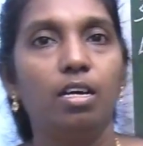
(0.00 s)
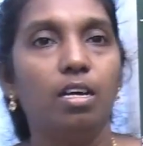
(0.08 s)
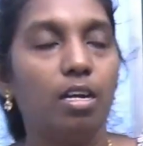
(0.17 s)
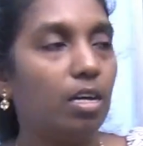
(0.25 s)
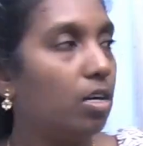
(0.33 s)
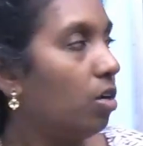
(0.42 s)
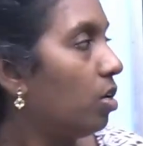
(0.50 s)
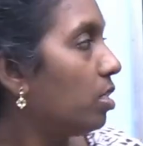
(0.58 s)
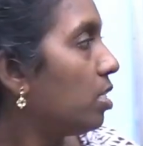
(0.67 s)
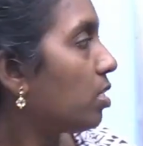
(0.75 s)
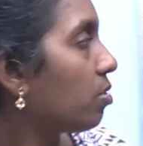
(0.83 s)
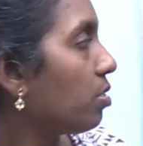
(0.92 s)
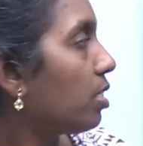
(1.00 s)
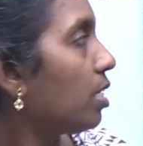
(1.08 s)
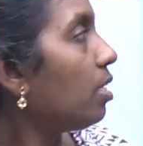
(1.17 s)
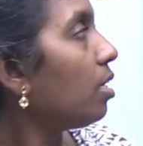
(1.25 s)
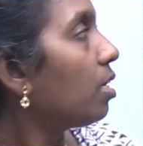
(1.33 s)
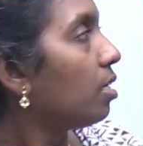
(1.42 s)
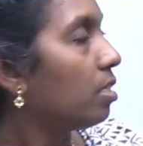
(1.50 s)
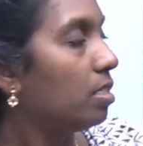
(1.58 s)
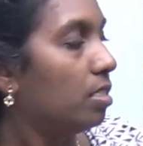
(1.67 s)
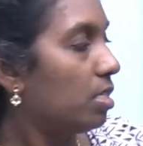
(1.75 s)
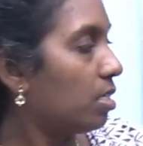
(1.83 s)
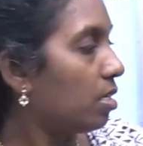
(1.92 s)
Learn all this question,
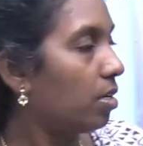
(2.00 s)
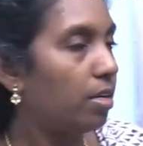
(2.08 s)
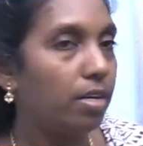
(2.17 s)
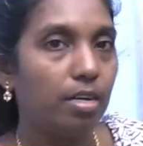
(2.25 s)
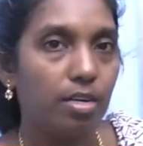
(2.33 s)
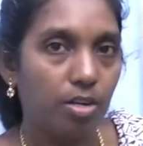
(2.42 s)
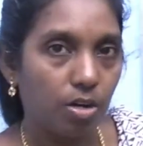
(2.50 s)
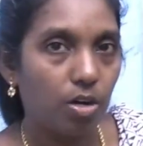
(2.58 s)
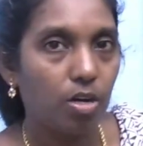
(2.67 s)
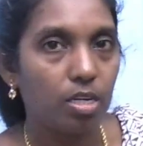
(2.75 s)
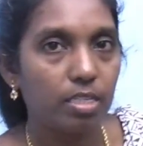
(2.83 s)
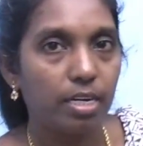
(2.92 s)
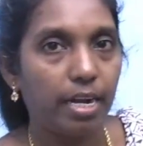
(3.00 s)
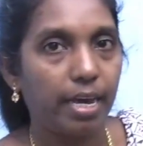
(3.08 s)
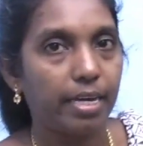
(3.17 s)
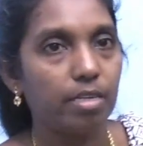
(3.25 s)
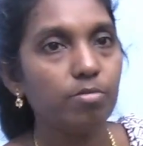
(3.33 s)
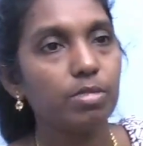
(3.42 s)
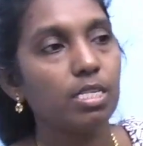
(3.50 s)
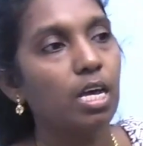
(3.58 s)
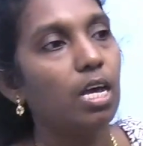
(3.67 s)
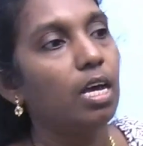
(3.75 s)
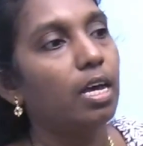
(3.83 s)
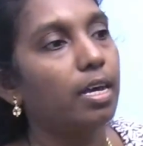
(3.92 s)
draw all the diagrams
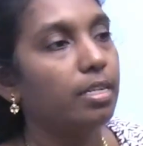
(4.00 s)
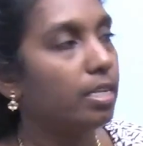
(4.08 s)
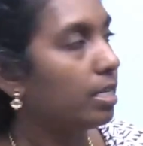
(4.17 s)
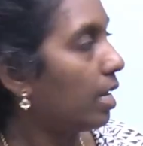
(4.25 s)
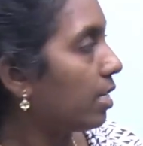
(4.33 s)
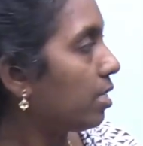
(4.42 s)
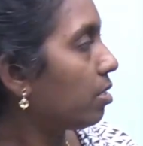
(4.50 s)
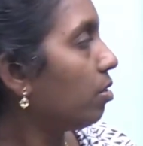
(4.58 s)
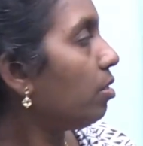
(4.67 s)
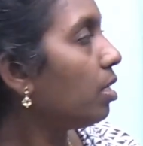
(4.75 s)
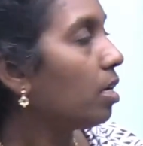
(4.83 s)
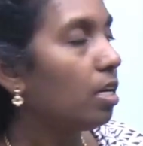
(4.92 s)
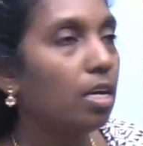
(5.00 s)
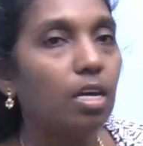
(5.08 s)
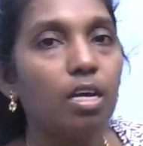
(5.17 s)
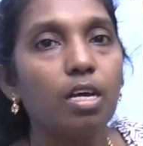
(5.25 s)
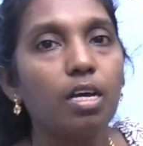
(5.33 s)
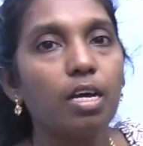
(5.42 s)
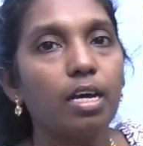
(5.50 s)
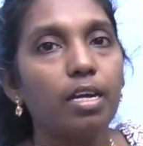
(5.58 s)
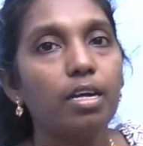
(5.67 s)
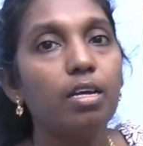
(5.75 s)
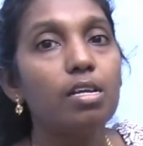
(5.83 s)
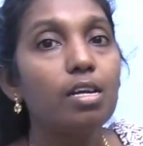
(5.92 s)
in the class note
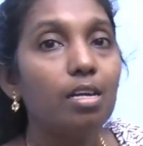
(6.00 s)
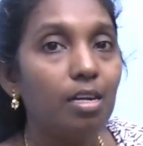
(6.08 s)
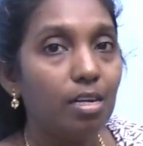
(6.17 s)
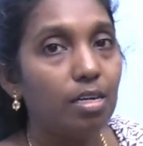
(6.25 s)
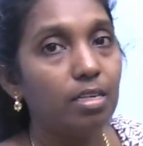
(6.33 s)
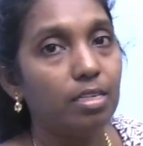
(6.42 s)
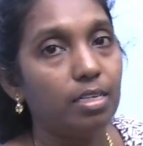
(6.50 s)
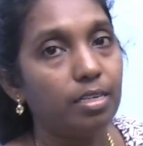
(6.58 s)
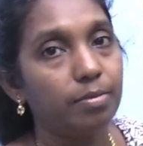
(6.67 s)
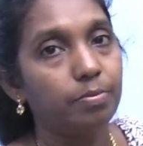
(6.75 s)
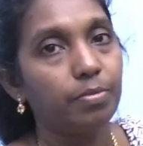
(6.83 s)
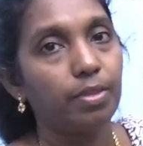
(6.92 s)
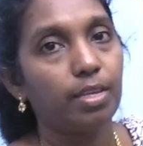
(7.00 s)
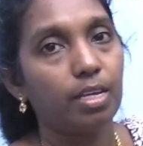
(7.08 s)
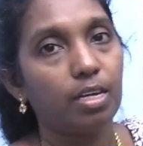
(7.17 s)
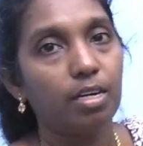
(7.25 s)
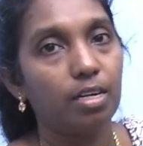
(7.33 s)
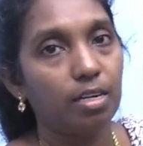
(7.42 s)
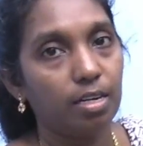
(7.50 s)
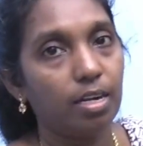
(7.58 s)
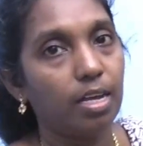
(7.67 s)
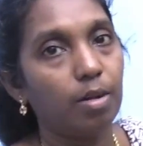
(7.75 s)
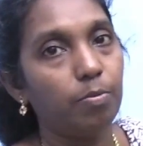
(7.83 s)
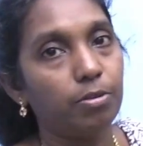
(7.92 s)
and learn
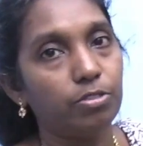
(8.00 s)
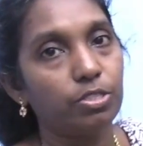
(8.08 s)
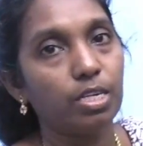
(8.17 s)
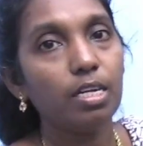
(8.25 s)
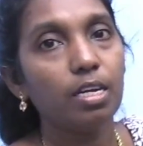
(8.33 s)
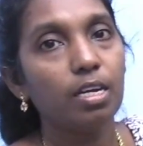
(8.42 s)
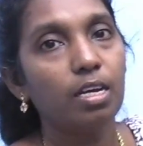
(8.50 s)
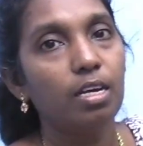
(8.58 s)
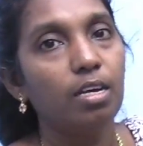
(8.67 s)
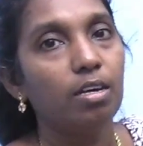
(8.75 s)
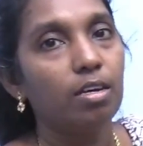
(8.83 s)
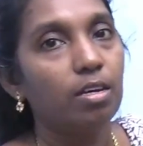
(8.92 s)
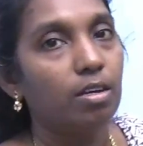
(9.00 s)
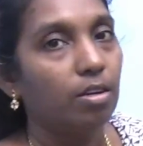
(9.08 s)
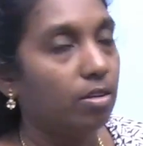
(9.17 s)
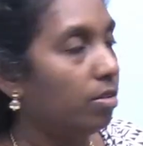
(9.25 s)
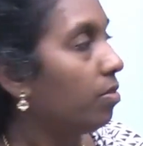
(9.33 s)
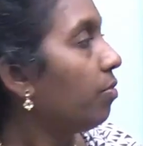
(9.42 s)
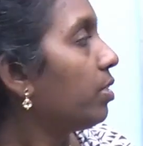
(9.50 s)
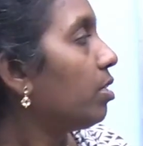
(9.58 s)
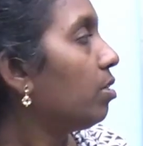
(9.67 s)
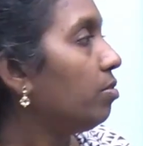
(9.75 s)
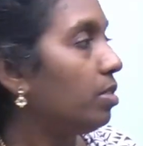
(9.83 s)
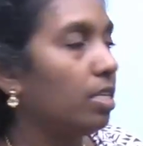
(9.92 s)
daily portion
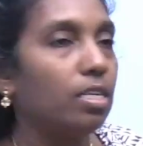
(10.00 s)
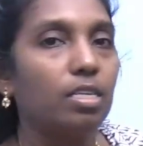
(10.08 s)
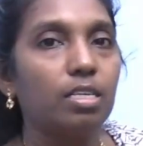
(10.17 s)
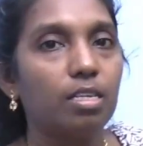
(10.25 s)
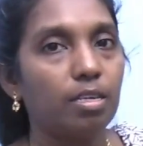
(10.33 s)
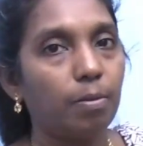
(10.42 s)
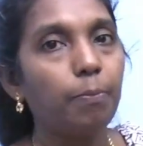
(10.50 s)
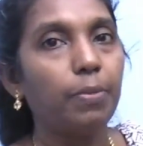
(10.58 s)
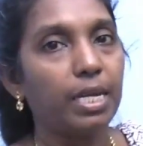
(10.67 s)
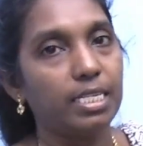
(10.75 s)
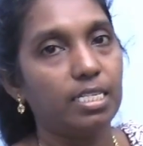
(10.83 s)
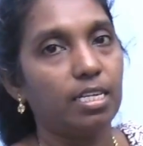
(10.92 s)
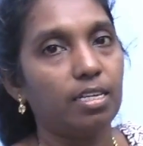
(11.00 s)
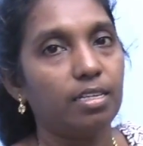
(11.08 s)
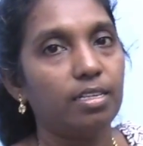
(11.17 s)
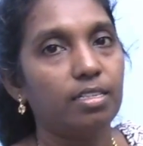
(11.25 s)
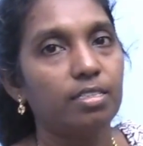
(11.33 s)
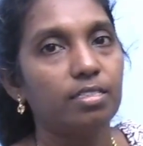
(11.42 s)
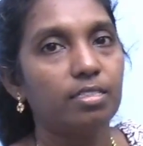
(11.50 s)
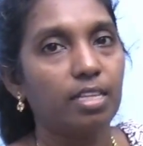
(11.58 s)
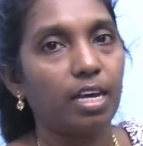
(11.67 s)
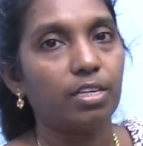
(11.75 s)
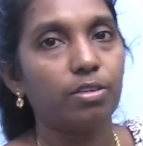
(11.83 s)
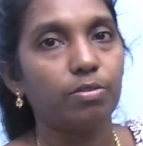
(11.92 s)
without painting.
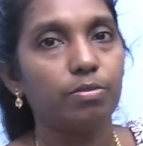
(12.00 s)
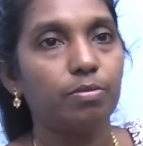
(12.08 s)
Thank you.